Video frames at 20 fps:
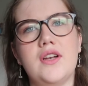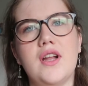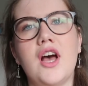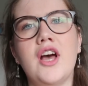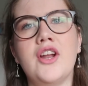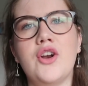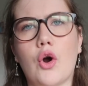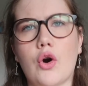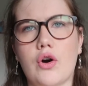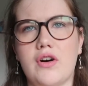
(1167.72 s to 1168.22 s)

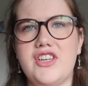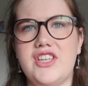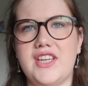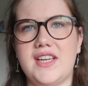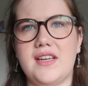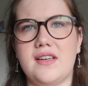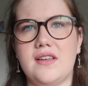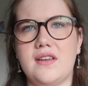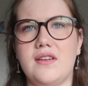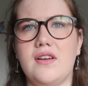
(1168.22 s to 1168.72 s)
an
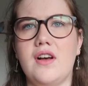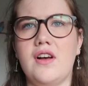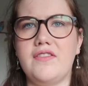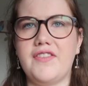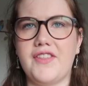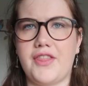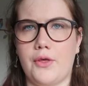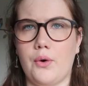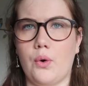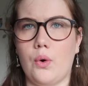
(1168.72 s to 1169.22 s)
origin of
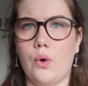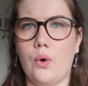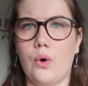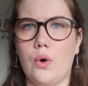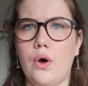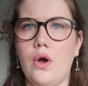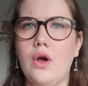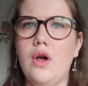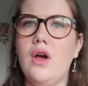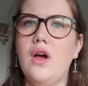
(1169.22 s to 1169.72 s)

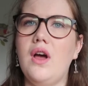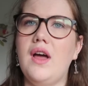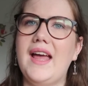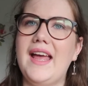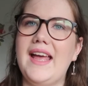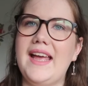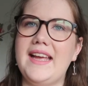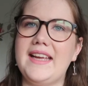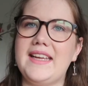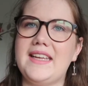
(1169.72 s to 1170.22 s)
Thor,
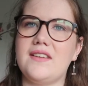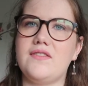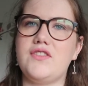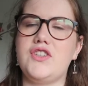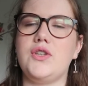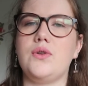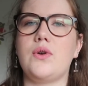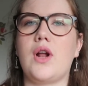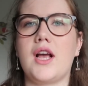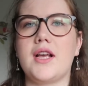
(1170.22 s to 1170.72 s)
it gives
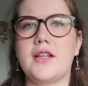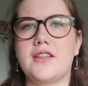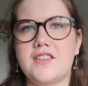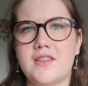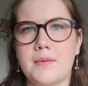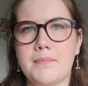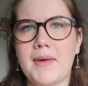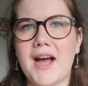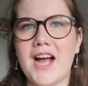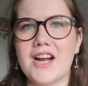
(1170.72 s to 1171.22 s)
you, like,
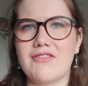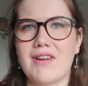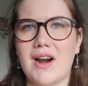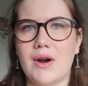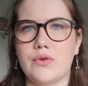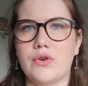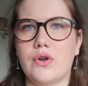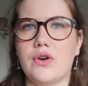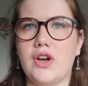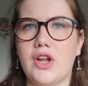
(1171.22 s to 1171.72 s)
some
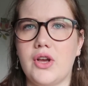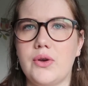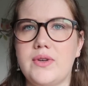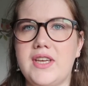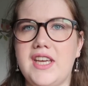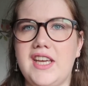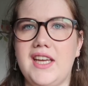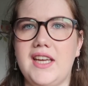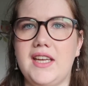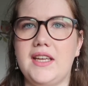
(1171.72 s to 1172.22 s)
background on
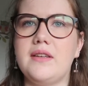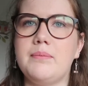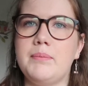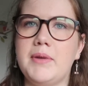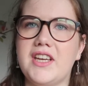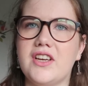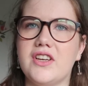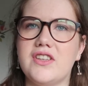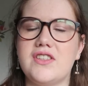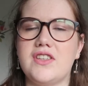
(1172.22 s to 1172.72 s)
Loki,
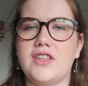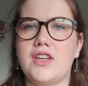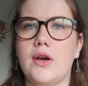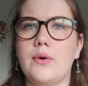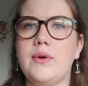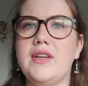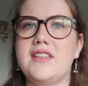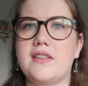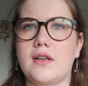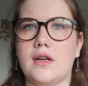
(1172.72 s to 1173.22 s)
because, you
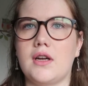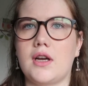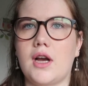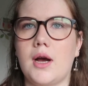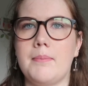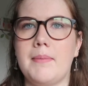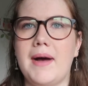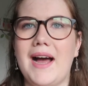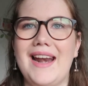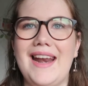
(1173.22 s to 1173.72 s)
know, he's gonna
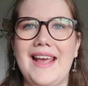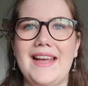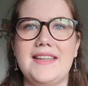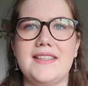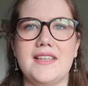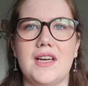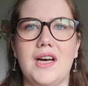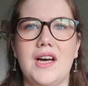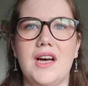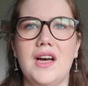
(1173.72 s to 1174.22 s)
come back
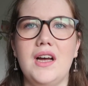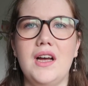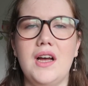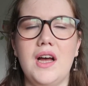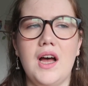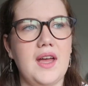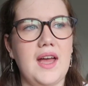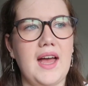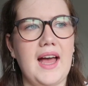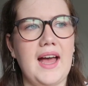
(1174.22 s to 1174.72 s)
later,
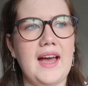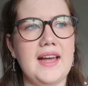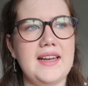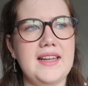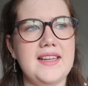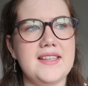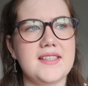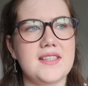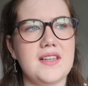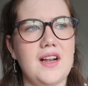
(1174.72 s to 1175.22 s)
and
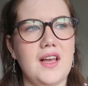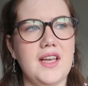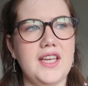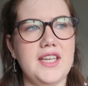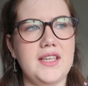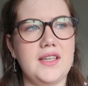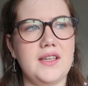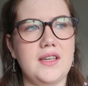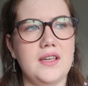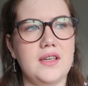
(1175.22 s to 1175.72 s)
it's
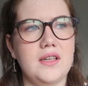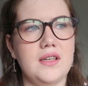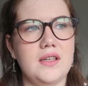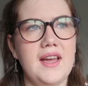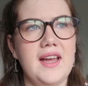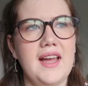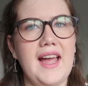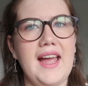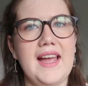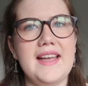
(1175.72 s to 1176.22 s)
like,
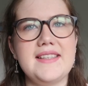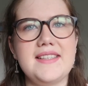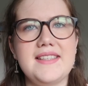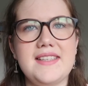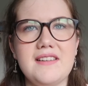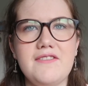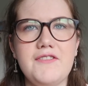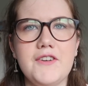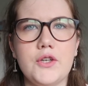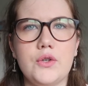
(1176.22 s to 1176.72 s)
it's
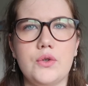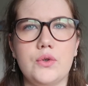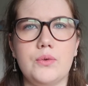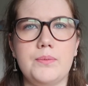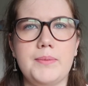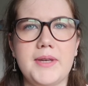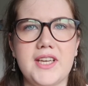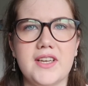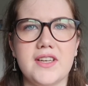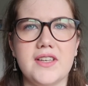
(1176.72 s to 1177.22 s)
difficult
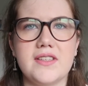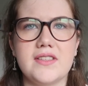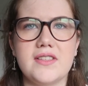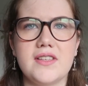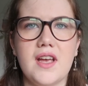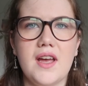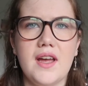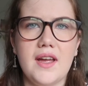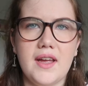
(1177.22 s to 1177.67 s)
because,